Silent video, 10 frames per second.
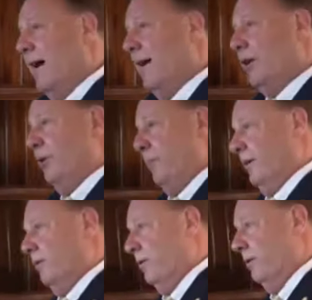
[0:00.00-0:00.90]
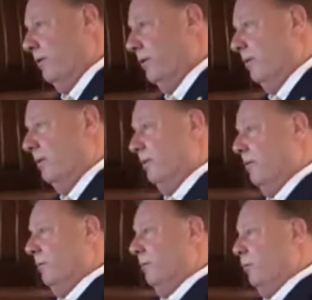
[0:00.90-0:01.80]
a document,
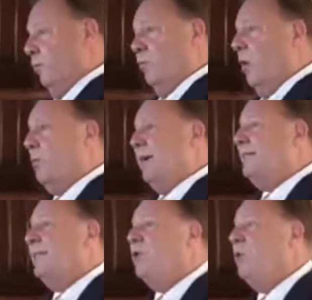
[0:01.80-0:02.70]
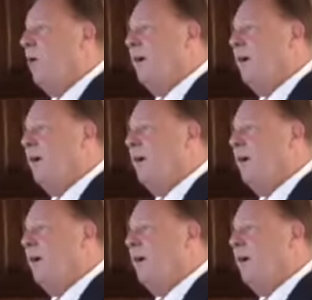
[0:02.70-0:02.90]
what we see so